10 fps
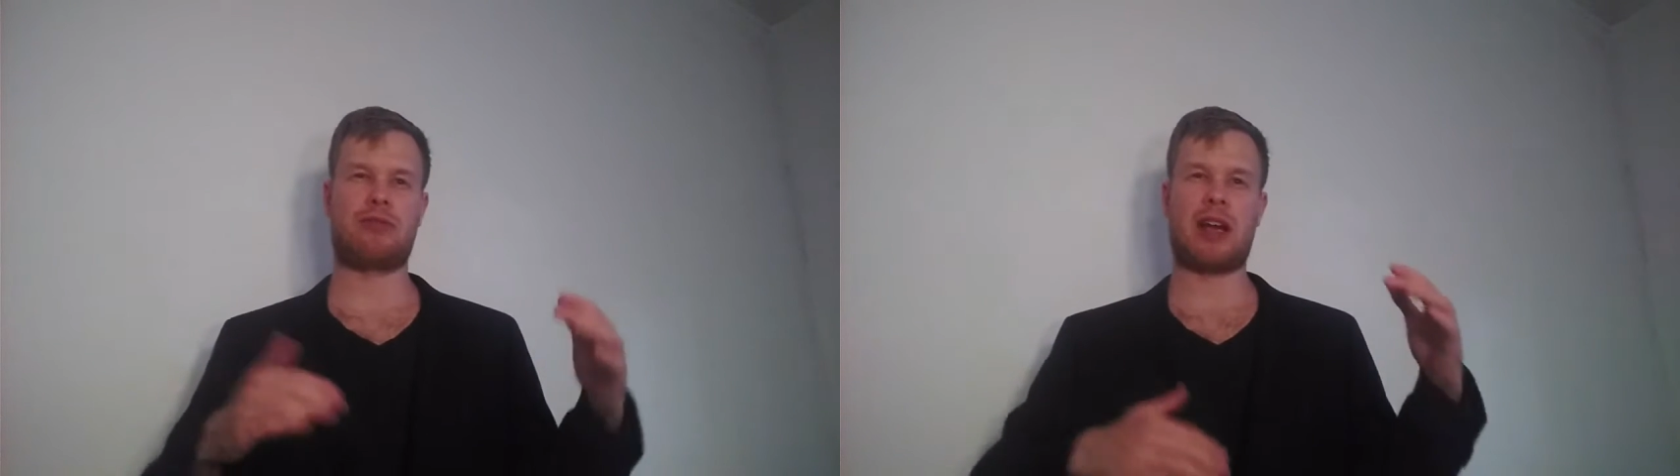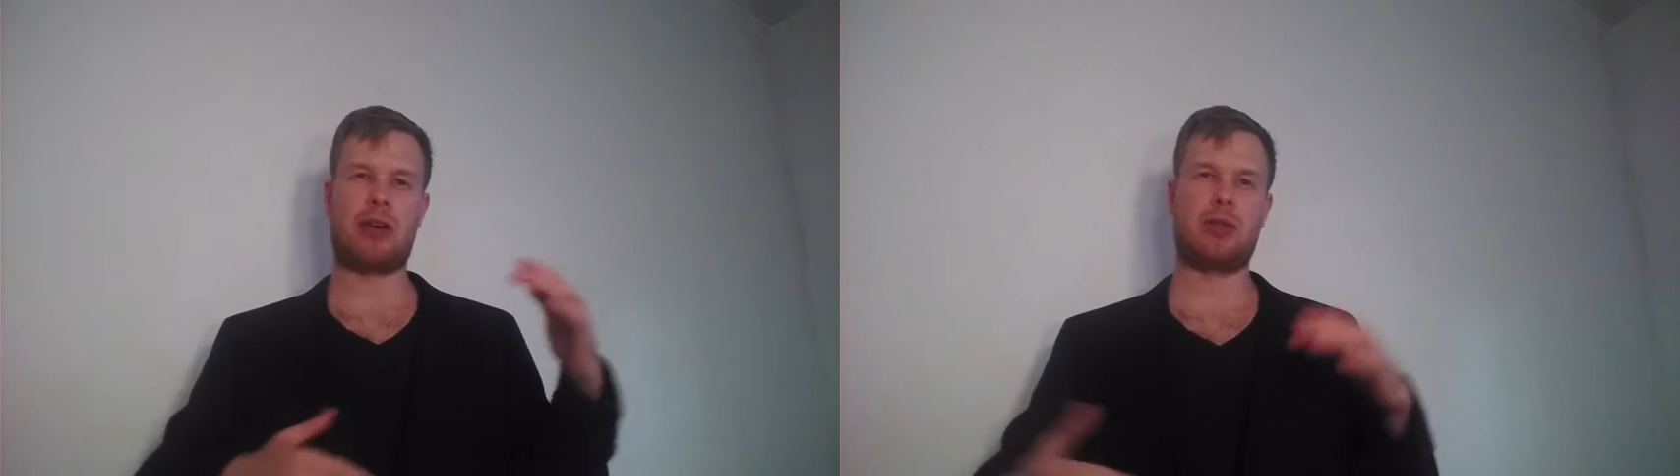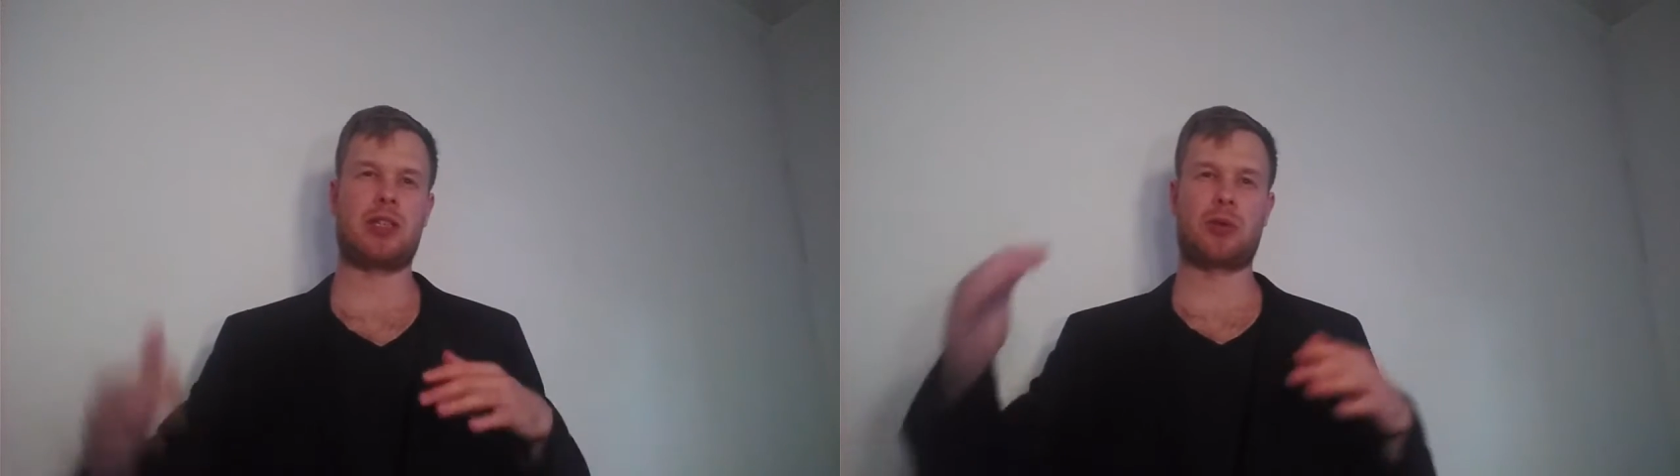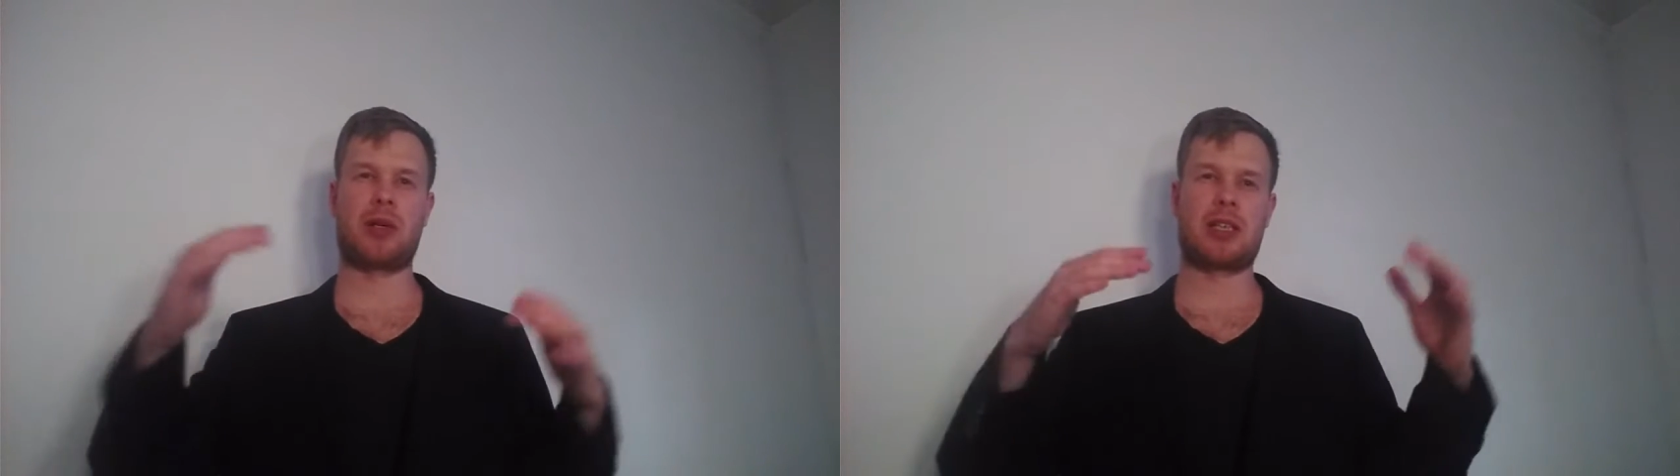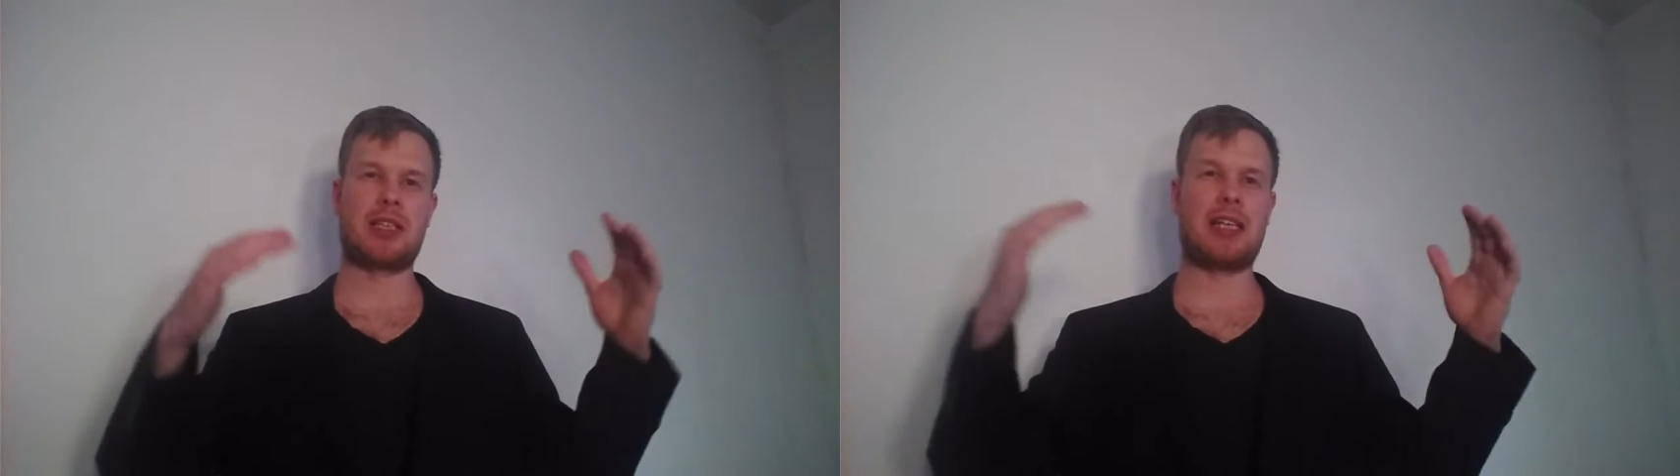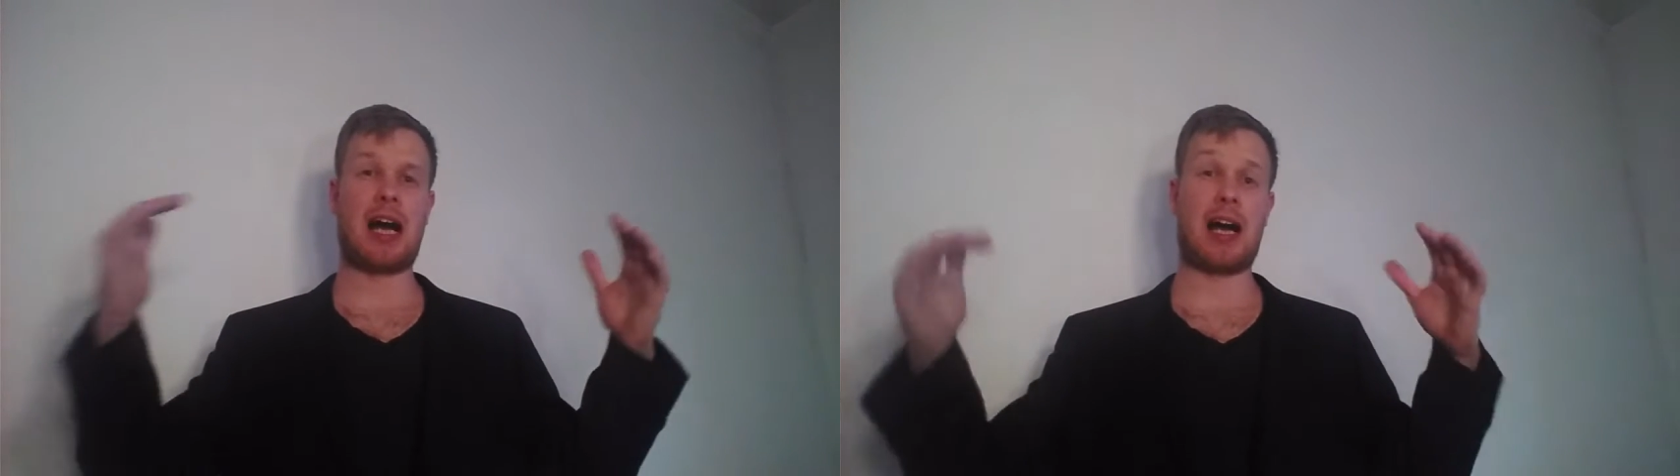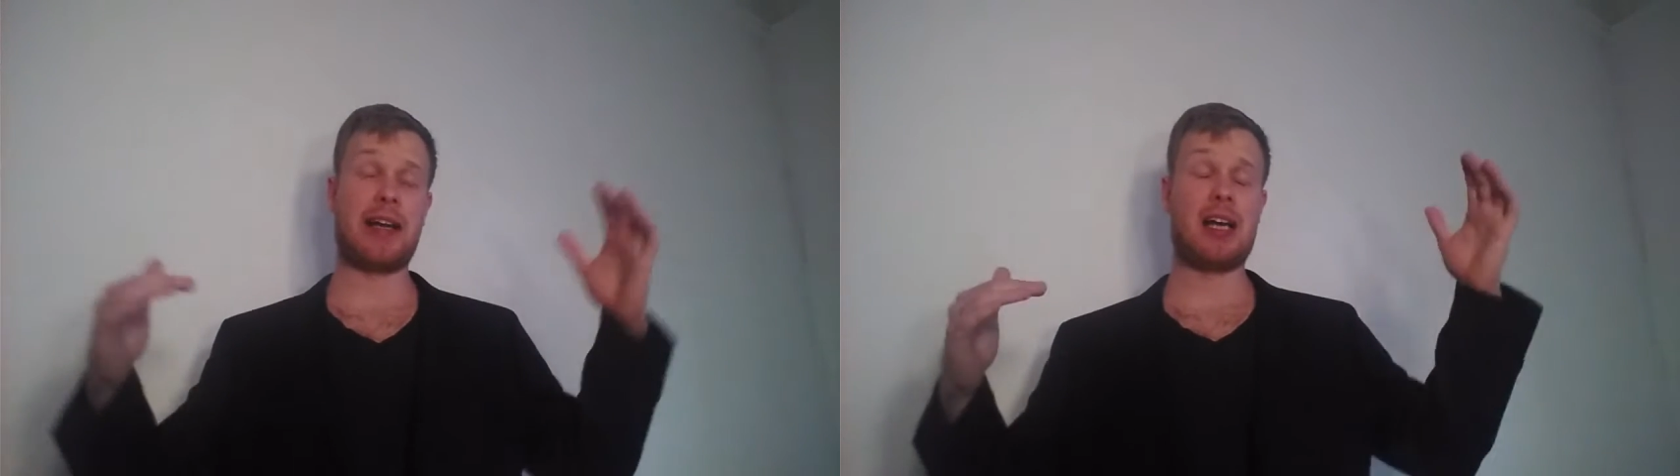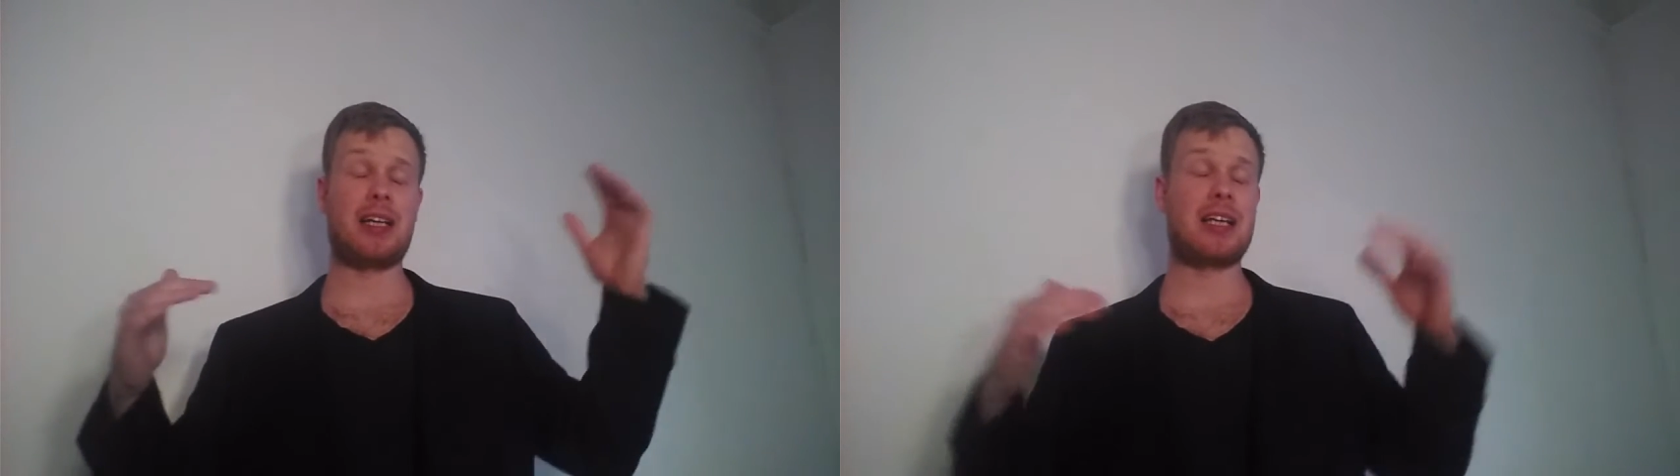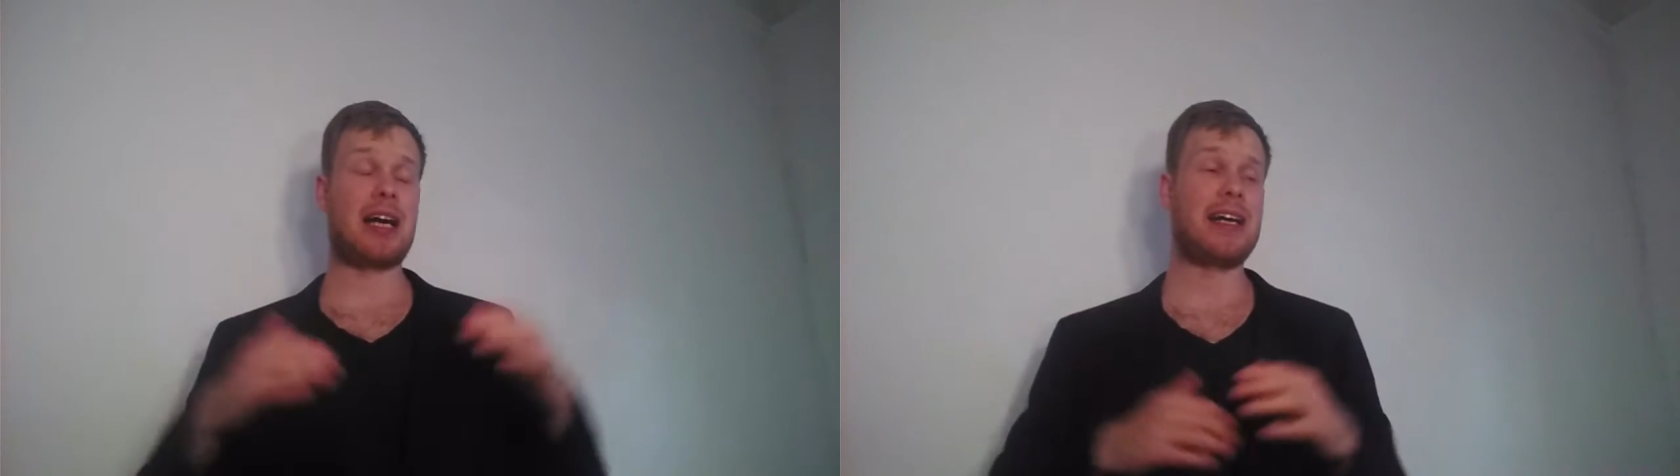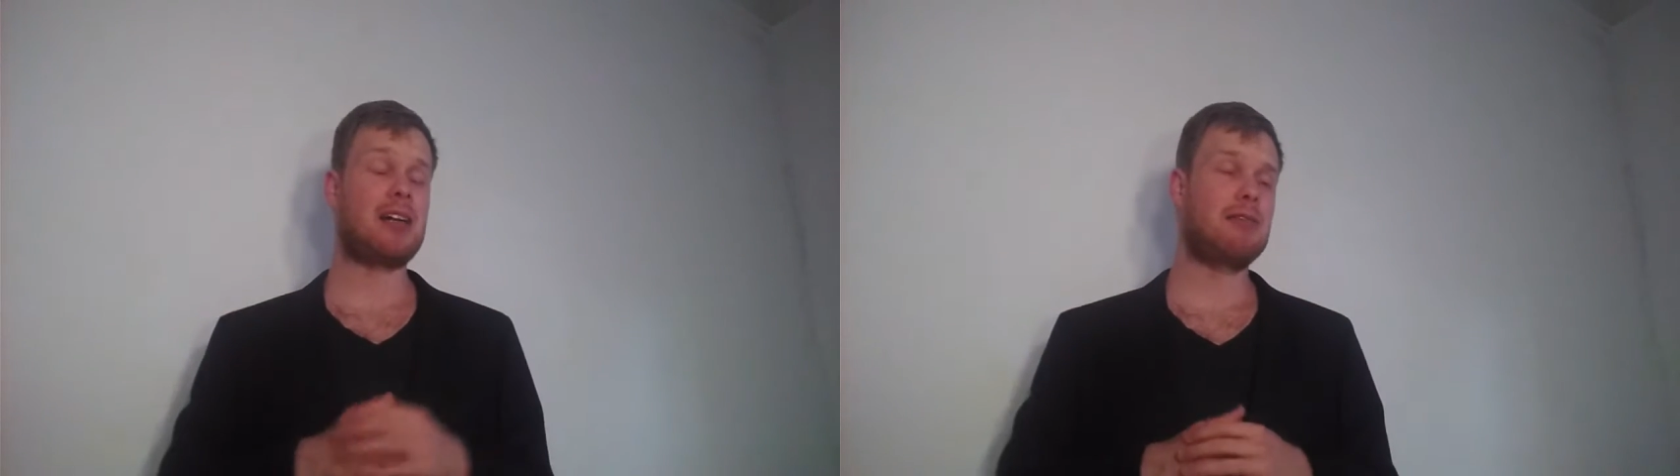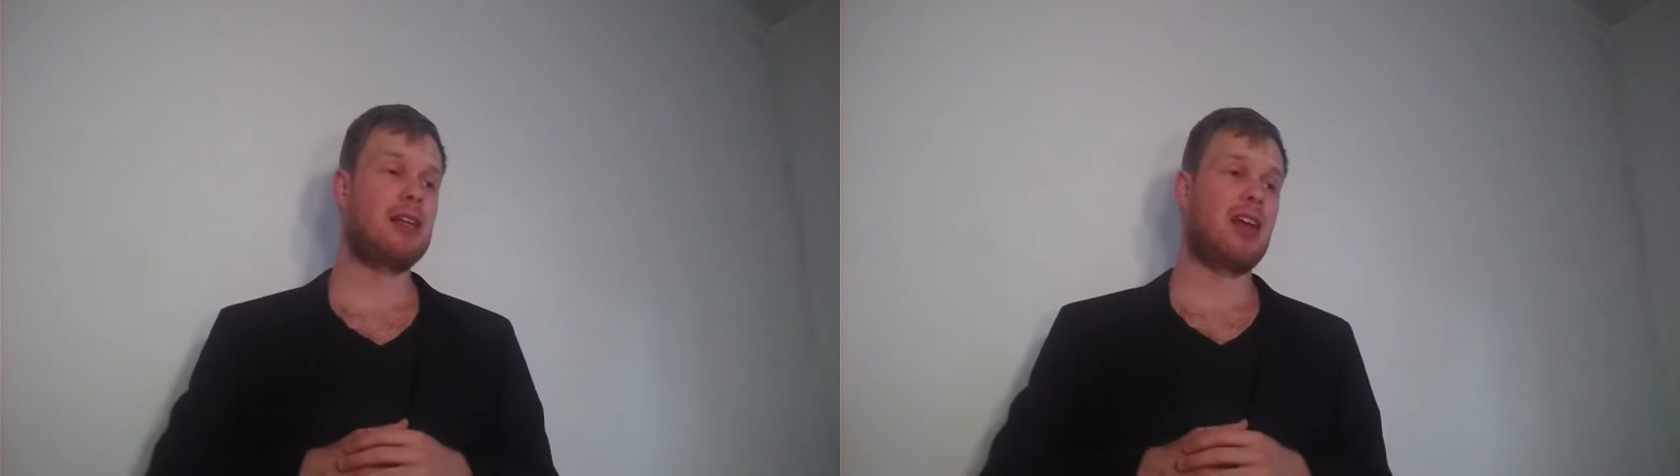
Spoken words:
very quickly higher and higher,